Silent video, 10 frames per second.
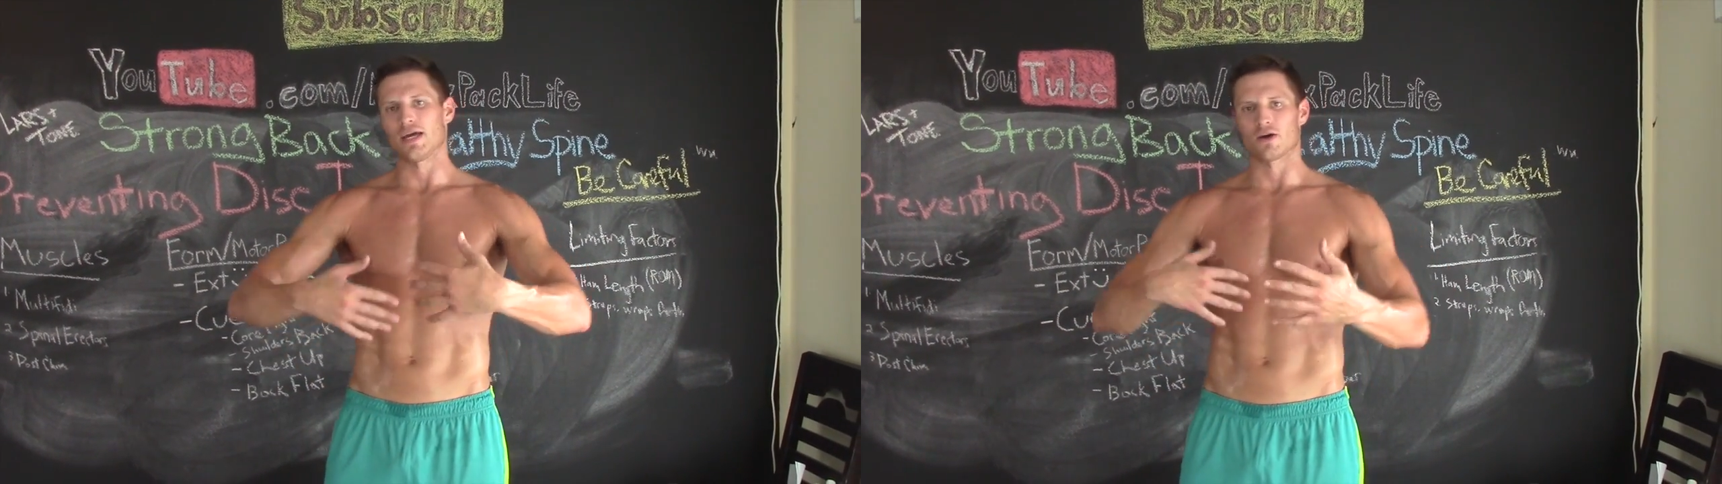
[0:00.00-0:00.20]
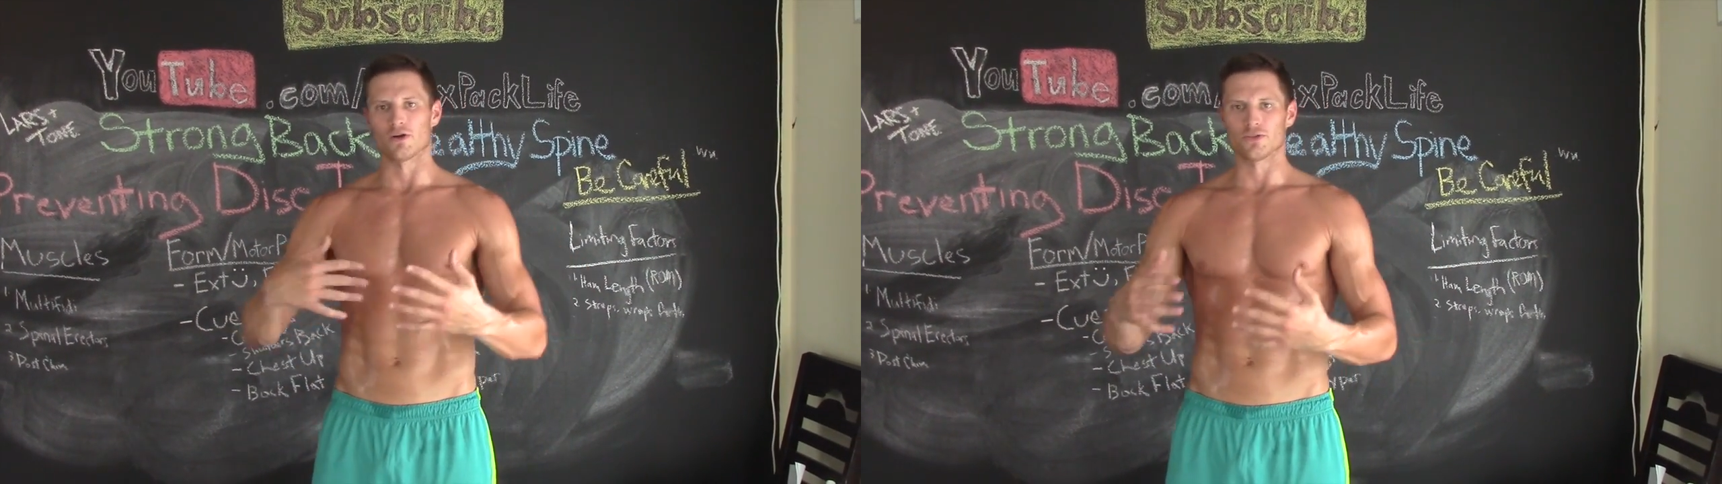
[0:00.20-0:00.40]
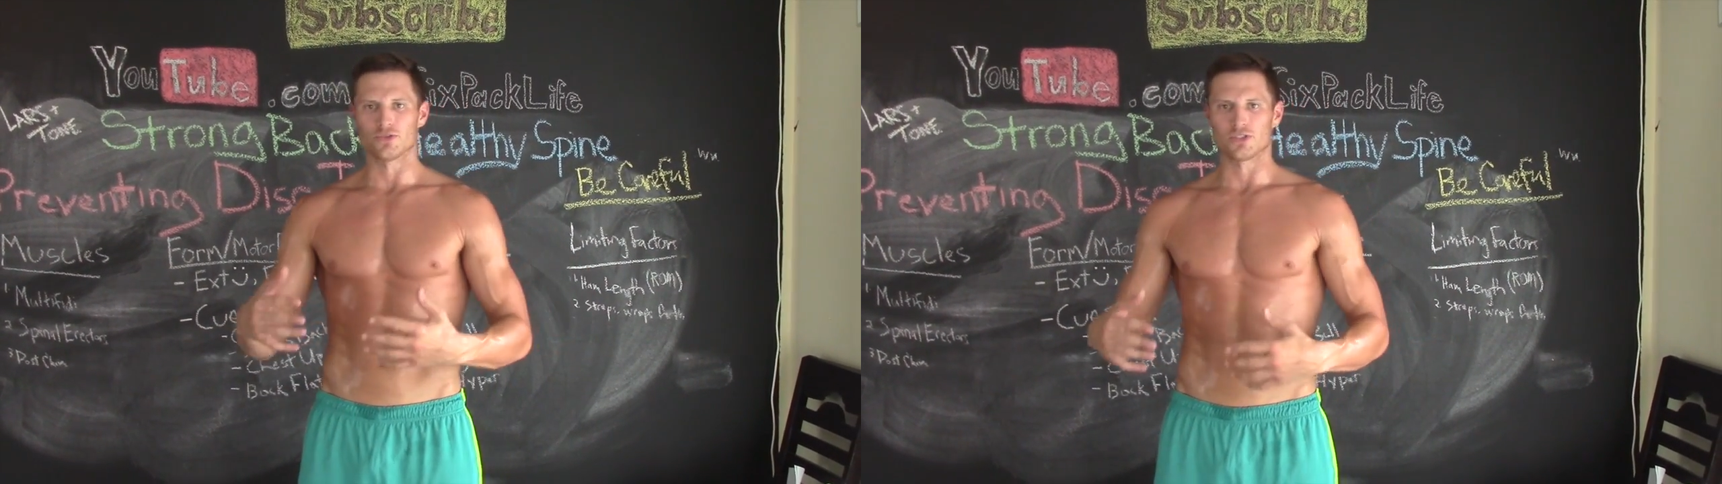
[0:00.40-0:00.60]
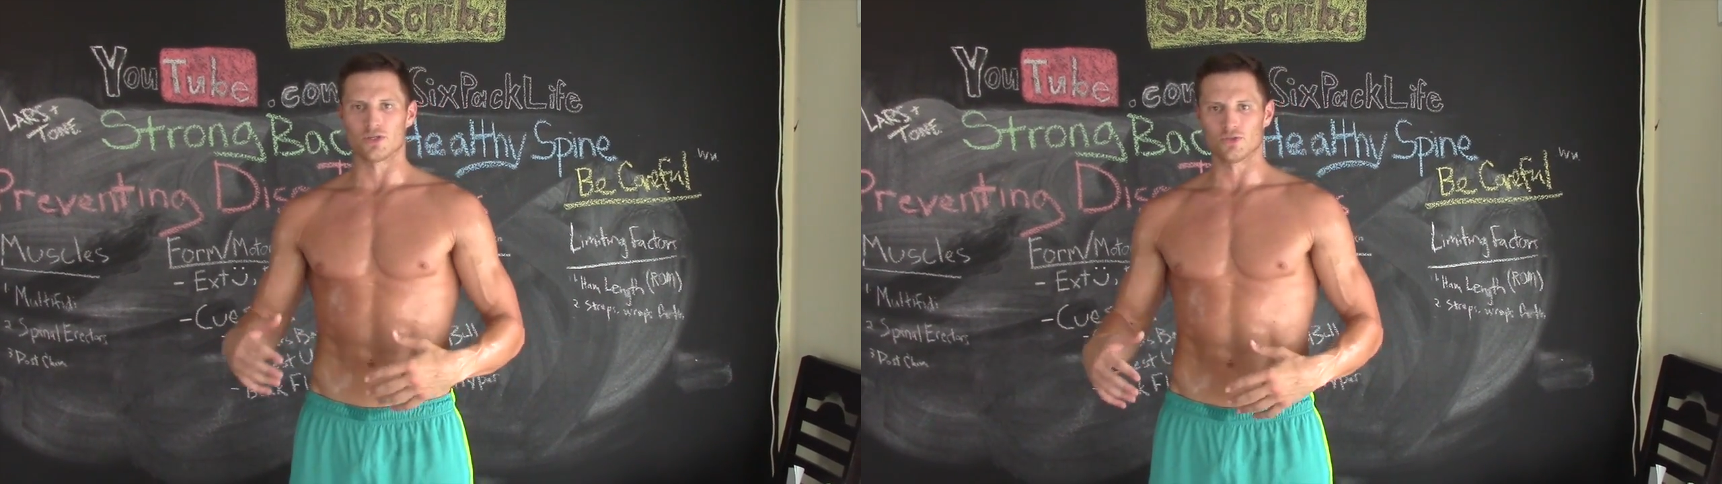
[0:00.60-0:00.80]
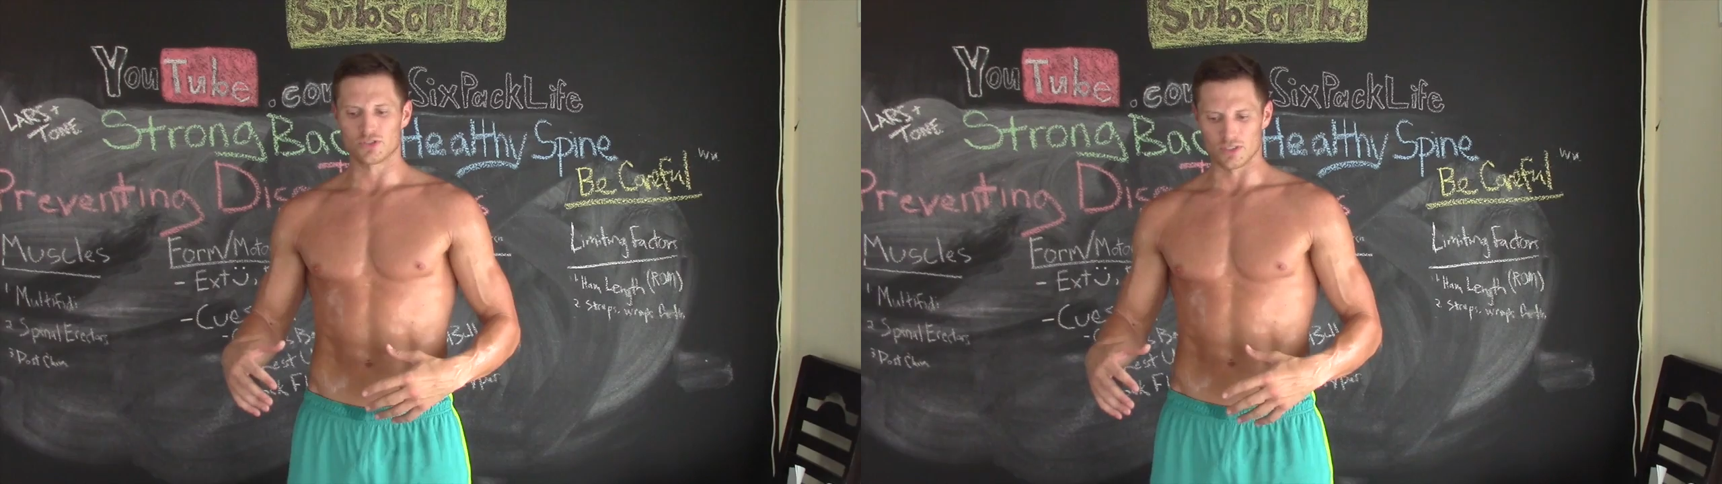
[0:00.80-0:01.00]
out all
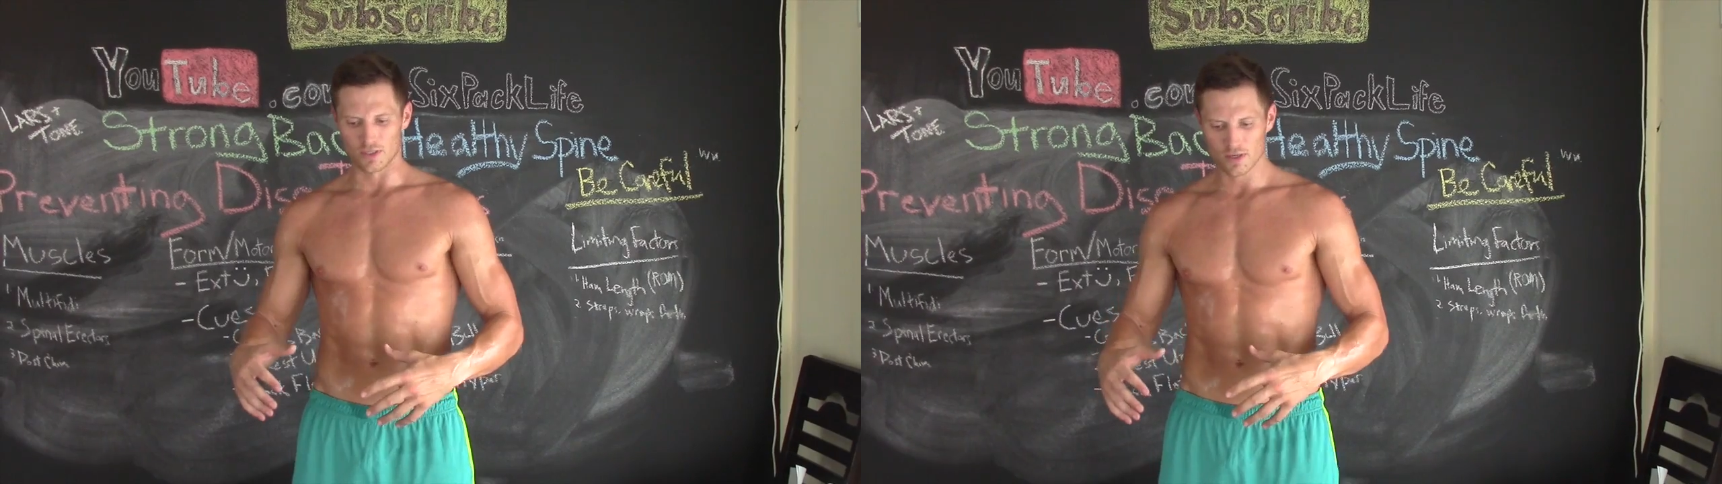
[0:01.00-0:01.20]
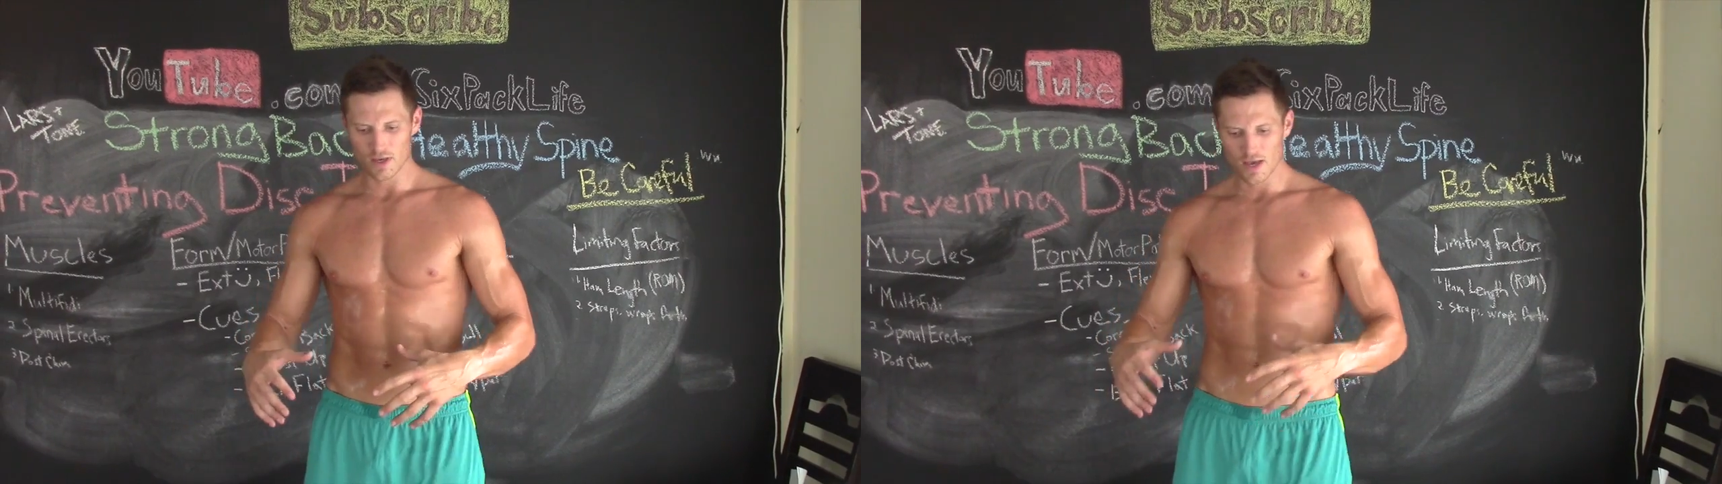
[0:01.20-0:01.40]
loosey-goosey.